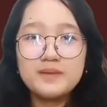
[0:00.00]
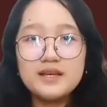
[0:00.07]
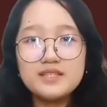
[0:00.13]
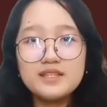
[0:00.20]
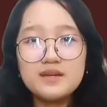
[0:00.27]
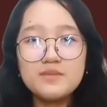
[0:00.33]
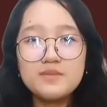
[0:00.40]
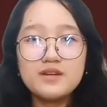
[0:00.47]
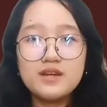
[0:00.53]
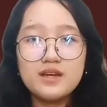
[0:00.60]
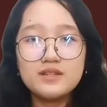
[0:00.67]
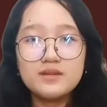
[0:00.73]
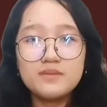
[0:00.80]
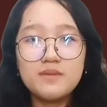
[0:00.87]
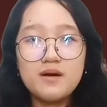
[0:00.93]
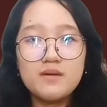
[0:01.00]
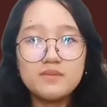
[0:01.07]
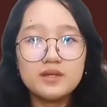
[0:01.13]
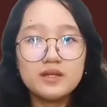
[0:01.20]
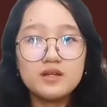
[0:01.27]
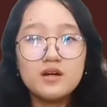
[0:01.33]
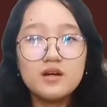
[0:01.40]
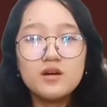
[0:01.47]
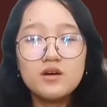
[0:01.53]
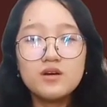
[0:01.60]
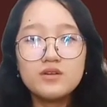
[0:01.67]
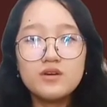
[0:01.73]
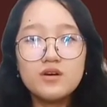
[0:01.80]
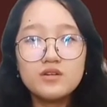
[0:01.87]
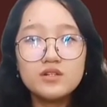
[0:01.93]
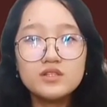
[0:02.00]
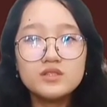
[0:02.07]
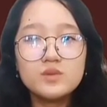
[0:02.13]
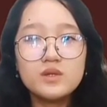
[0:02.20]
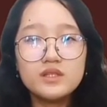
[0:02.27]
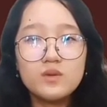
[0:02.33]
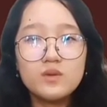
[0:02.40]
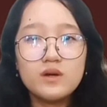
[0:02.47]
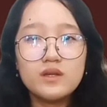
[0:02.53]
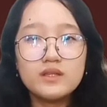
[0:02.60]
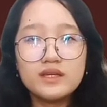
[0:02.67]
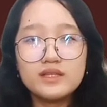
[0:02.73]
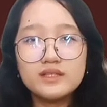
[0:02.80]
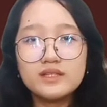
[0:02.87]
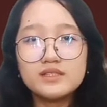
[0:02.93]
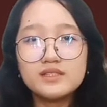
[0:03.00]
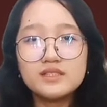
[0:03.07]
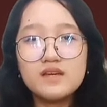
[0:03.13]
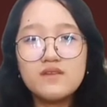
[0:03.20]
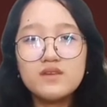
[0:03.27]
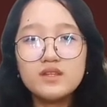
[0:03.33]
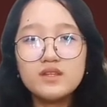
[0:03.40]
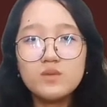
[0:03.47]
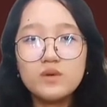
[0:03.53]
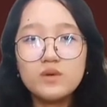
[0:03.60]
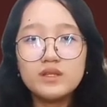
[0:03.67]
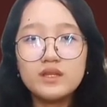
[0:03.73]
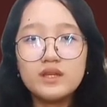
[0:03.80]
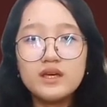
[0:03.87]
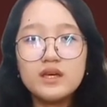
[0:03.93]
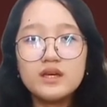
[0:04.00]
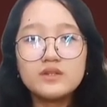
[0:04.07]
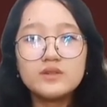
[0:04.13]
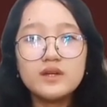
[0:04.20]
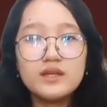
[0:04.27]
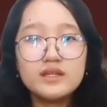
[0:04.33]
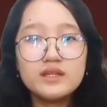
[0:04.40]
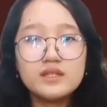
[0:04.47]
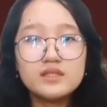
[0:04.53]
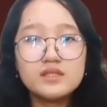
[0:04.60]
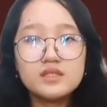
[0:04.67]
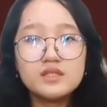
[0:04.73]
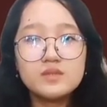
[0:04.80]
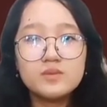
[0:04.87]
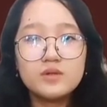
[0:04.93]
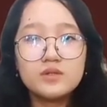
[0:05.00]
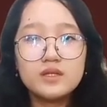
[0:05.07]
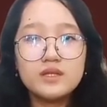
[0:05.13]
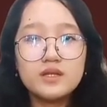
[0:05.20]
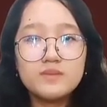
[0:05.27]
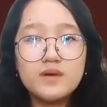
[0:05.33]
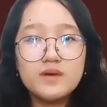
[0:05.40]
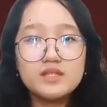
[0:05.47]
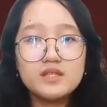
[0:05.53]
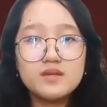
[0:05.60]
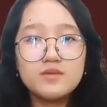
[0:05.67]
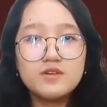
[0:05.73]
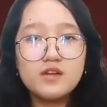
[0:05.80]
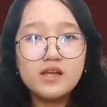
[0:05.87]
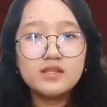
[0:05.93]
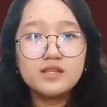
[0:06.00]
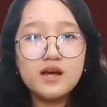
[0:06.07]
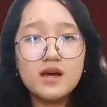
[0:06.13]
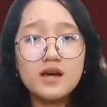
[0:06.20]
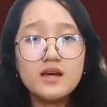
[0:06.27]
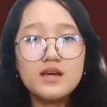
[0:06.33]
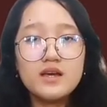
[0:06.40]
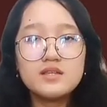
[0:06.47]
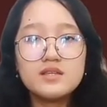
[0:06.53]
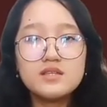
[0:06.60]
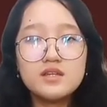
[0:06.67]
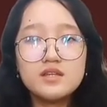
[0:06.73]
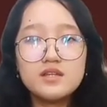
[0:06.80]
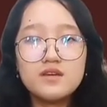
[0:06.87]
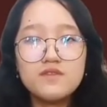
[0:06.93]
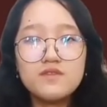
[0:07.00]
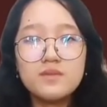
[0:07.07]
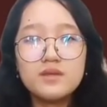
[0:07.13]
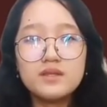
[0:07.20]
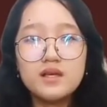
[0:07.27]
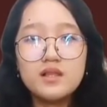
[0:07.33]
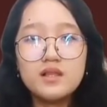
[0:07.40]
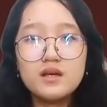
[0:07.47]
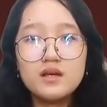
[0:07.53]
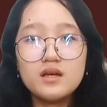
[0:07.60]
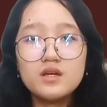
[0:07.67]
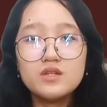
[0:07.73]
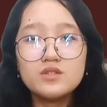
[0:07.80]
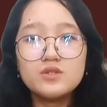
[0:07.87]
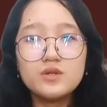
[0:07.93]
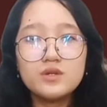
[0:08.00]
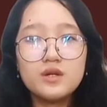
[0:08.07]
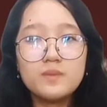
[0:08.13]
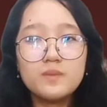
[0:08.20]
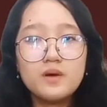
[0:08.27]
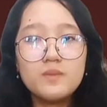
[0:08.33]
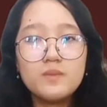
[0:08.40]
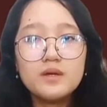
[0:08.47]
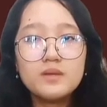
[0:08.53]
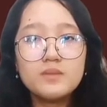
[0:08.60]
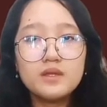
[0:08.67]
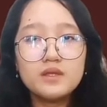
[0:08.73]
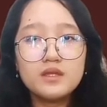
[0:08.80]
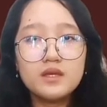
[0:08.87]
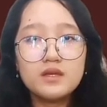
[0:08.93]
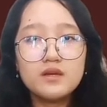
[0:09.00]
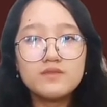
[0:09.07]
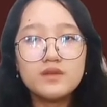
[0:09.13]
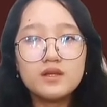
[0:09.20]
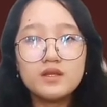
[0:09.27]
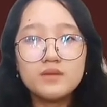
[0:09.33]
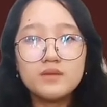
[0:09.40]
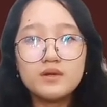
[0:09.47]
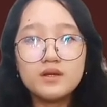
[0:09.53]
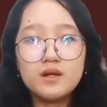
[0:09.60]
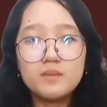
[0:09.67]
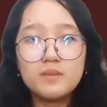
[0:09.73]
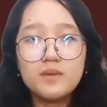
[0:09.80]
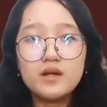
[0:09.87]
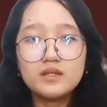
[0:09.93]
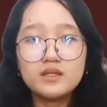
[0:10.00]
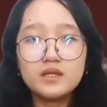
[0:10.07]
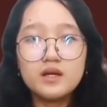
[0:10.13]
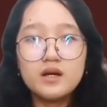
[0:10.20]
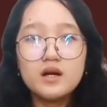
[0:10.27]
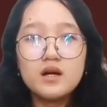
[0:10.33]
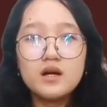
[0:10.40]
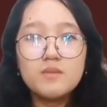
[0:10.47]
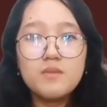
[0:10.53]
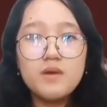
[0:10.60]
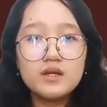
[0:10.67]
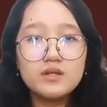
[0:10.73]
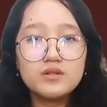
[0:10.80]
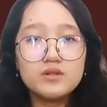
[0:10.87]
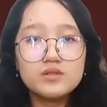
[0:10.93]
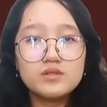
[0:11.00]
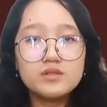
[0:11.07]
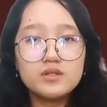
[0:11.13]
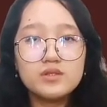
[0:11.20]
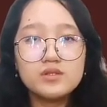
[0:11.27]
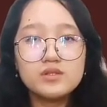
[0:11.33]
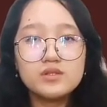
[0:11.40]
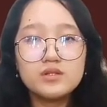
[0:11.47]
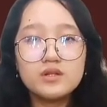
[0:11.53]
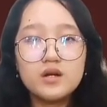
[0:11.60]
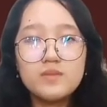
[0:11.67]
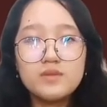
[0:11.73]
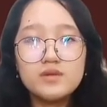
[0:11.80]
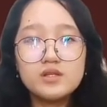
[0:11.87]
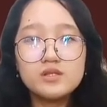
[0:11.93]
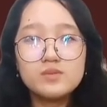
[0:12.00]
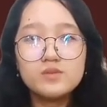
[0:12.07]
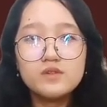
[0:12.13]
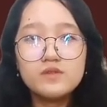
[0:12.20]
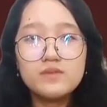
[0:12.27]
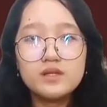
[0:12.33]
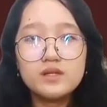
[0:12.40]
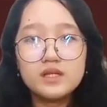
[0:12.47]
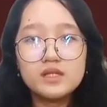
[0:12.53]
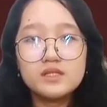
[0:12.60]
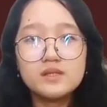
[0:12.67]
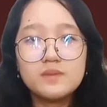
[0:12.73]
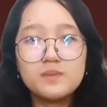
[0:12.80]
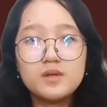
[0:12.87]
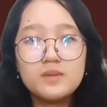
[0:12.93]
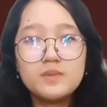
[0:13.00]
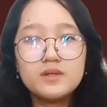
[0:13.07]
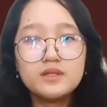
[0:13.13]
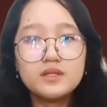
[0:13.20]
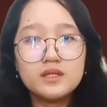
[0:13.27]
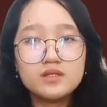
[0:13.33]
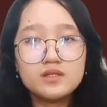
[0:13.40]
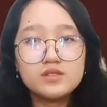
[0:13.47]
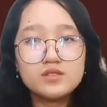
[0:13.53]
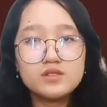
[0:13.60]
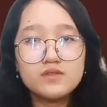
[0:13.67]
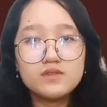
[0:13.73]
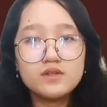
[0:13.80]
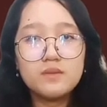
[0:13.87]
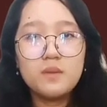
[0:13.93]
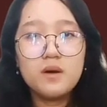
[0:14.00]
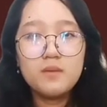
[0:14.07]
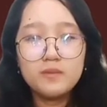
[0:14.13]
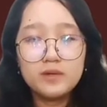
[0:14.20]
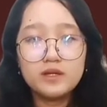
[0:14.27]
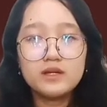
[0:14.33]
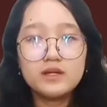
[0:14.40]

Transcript: Plaza Miranda bombing. On August 21, 1971, grenades exploded at Plaza Miranda in the city of Manila during a public meeting of the Liberal Party. Marcos accused the communist movement as the perpetrators of the bombing.